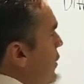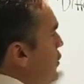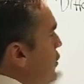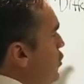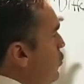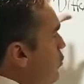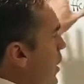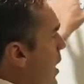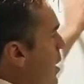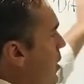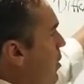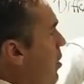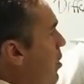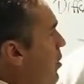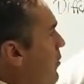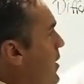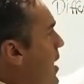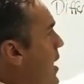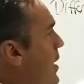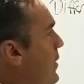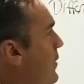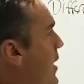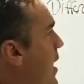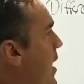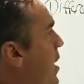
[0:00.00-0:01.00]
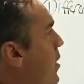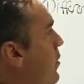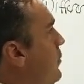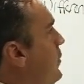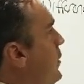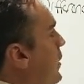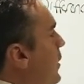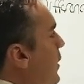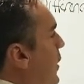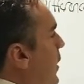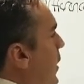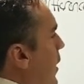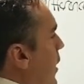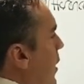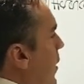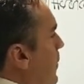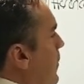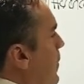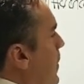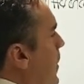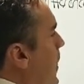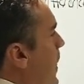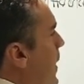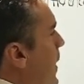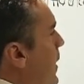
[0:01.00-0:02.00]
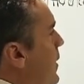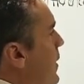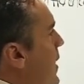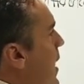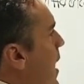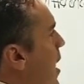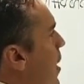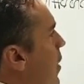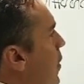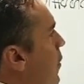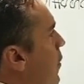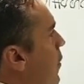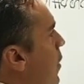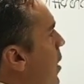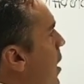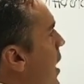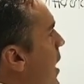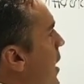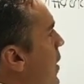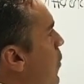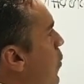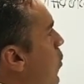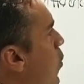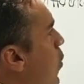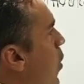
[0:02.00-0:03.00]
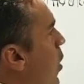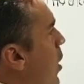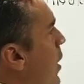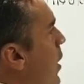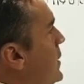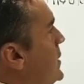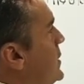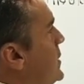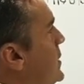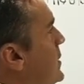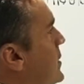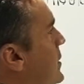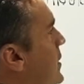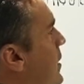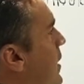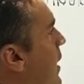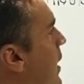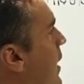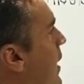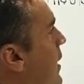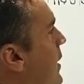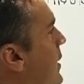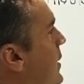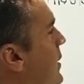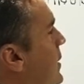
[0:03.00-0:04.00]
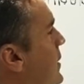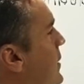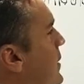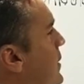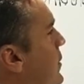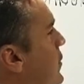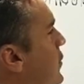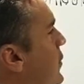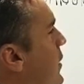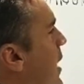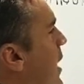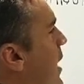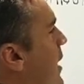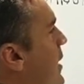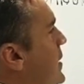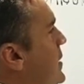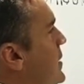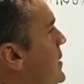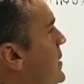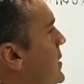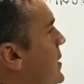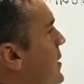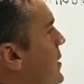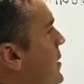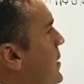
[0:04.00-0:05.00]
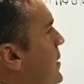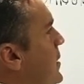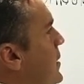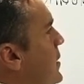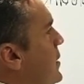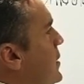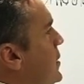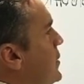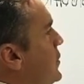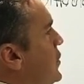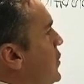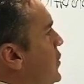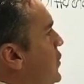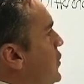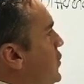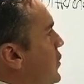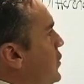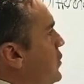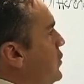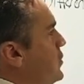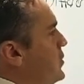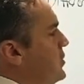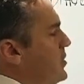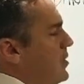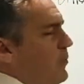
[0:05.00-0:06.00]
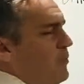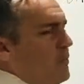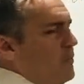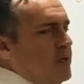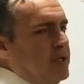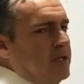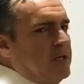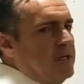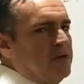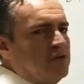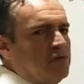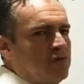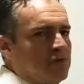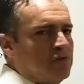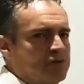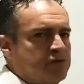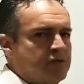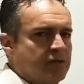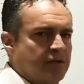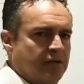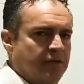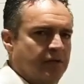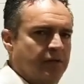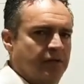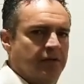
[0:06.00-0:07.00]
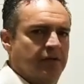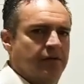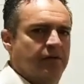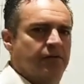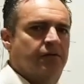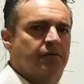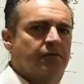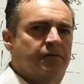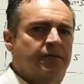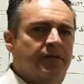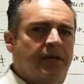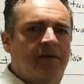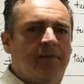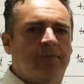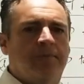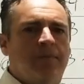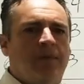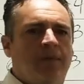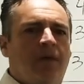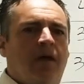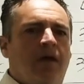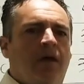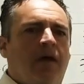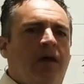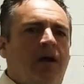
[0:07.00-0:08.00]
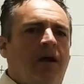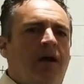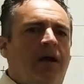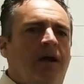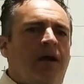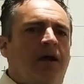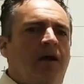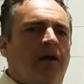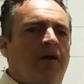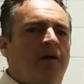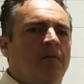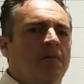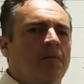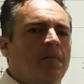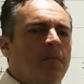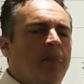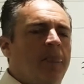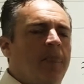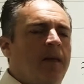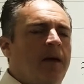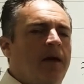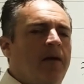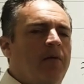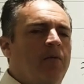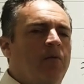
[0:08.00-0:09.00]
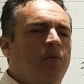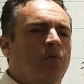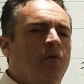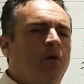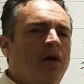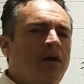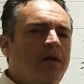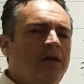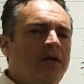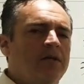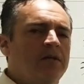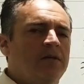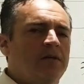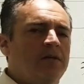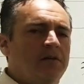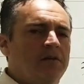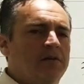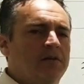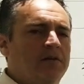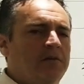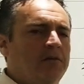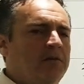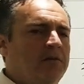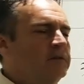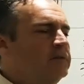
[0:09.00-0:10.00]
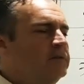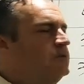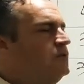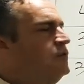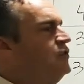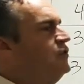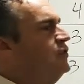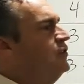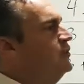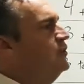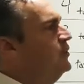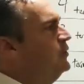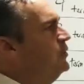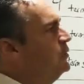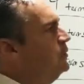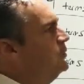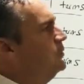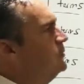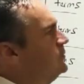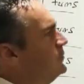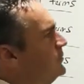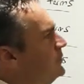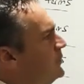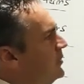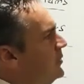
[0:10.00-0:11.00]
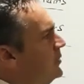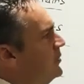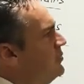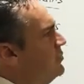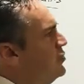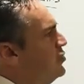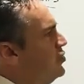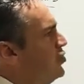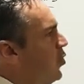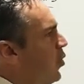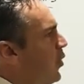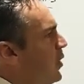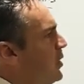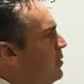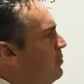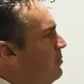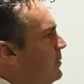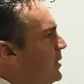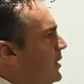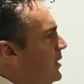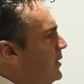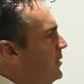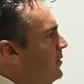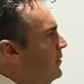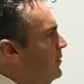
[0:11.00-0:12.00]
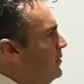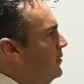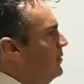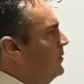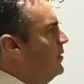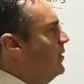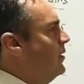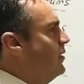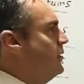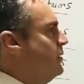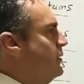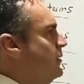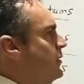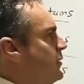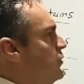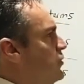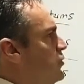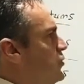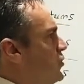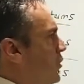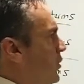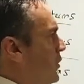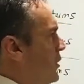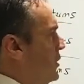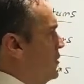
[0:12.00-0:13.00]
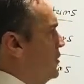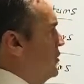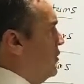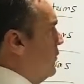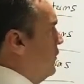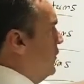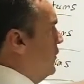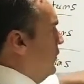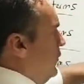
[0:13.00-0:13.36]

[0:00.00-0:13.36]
write all of that down? And now I want you guys to do something interesting here, okay? I want you to join me on a little journey. So this